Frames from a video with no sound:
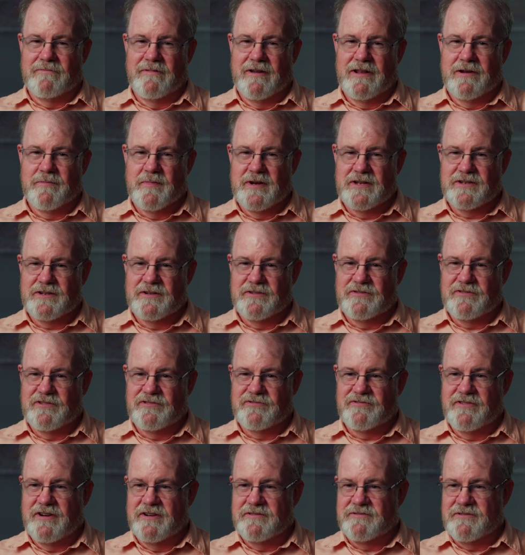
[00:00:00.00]
randomized
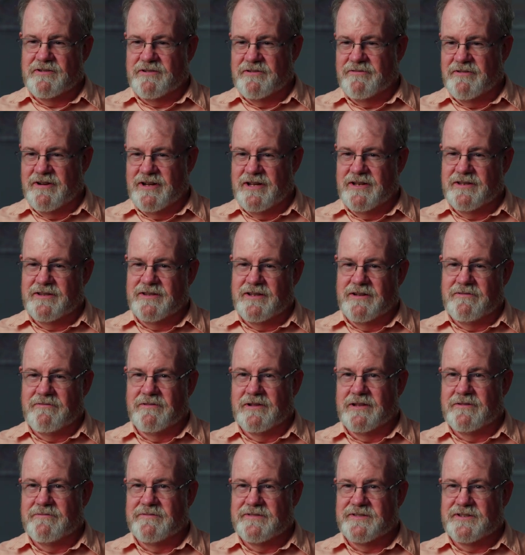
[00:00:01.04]
controlled trials are great. They
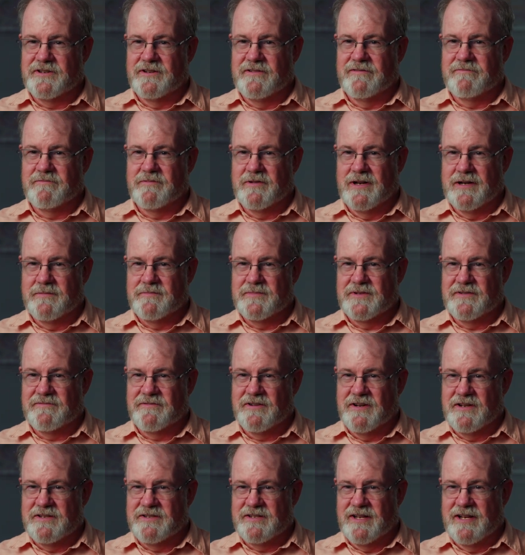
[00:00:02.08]
really resolve problems of
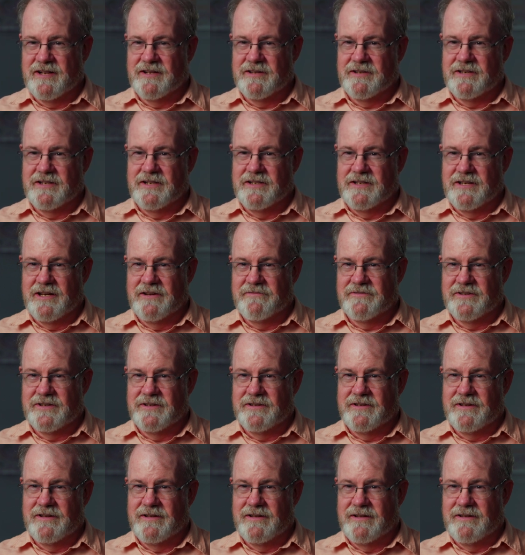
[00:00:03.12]
causality and,
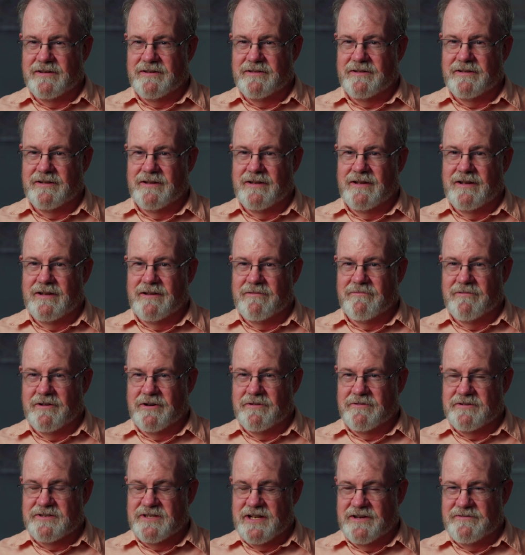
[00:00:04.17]
and,
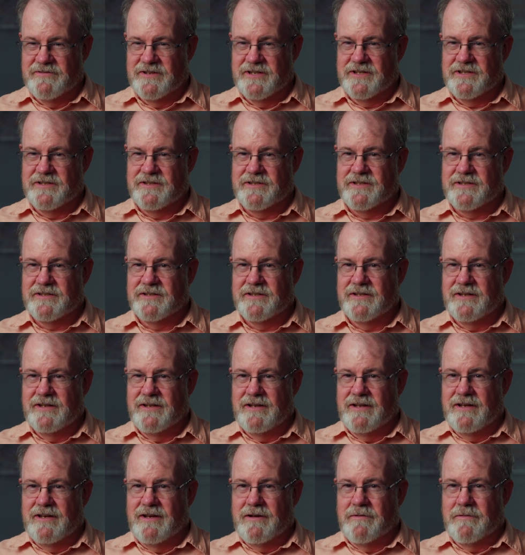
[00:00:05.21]
rigorous evidence,
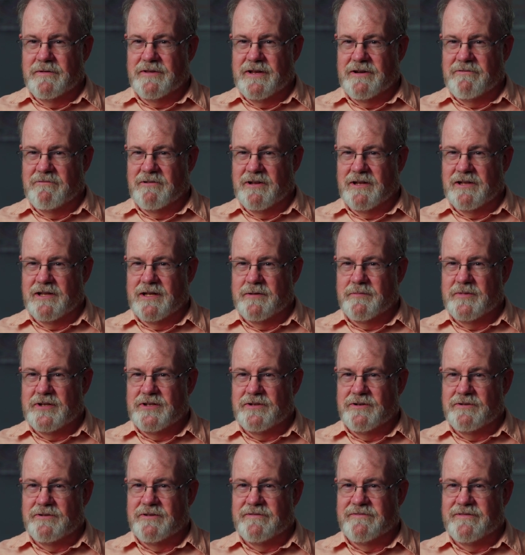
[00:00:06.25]
but they really limit
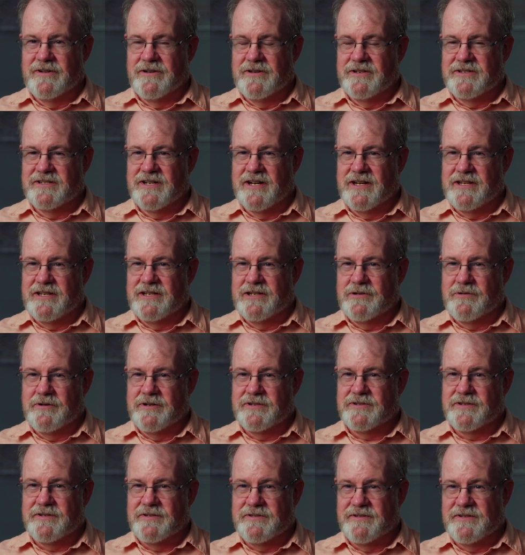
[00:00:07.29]
you to very tiny
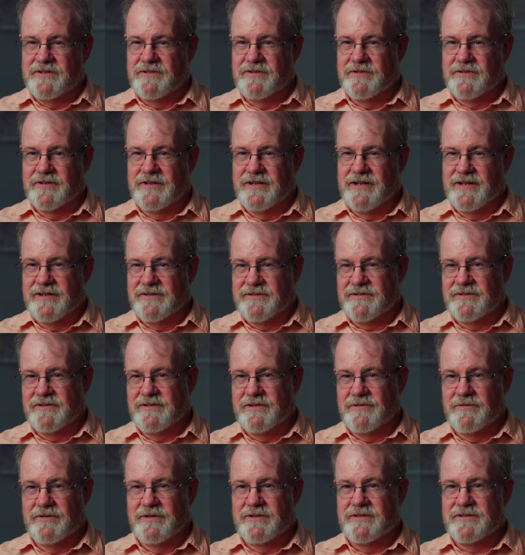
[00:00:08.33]
questions that you can ask.
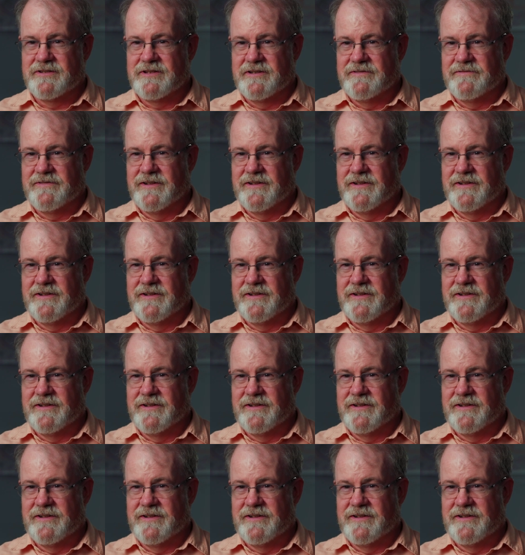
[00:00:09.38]
You know, what is the